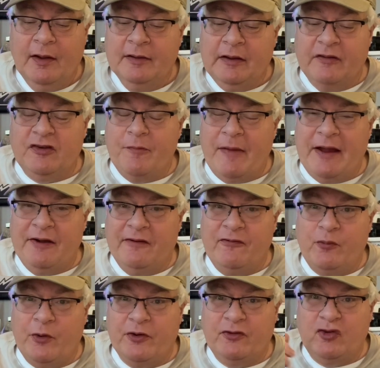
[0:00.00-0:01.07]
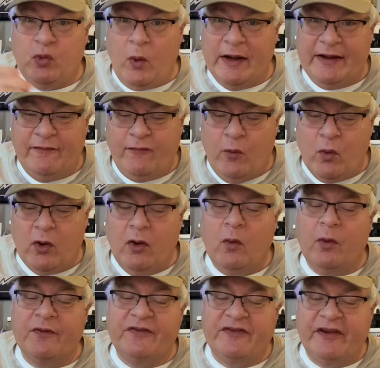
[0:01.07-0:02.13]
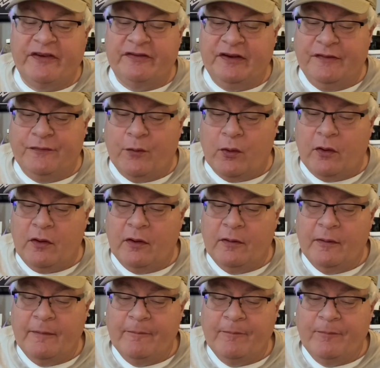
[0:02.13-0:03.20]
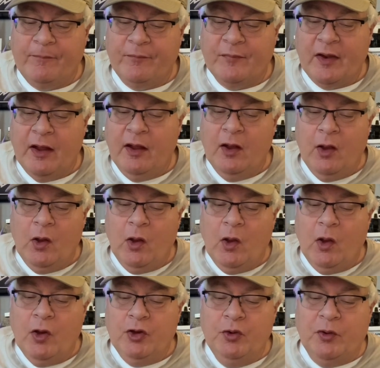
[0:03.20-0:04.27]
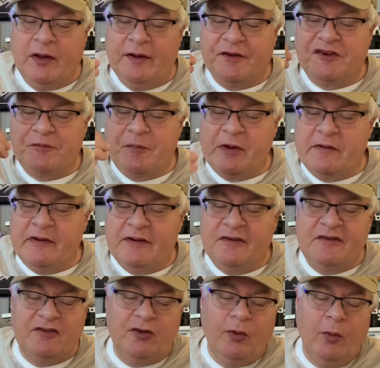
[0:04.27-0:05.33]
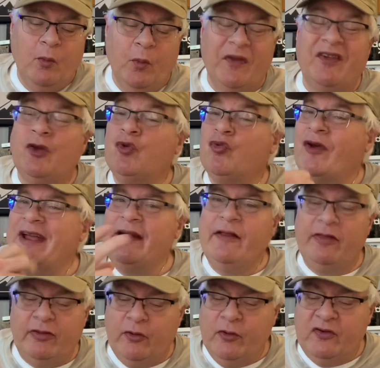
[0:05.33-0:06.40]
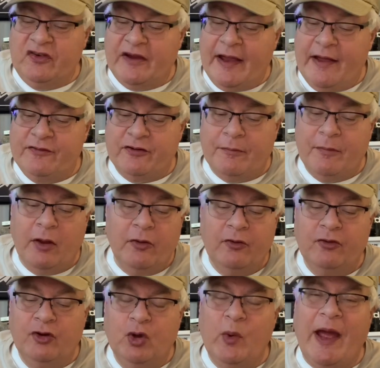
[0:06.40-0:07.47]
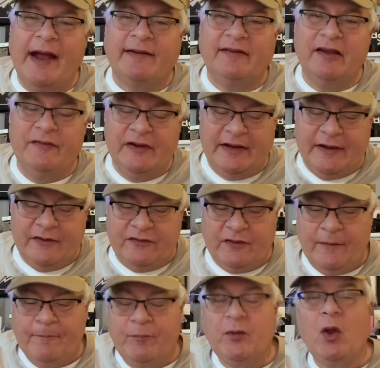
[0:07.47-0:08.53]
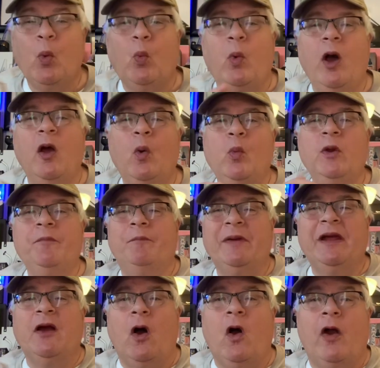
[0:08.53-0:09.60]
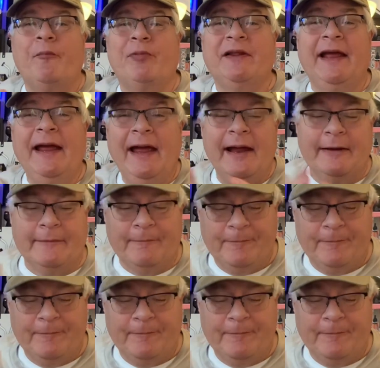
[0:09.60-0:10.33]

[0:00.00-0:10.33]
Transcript: Doesn't matter if we're 24 or 64. You can experience with great enthusiasm new activities. What would be our plan?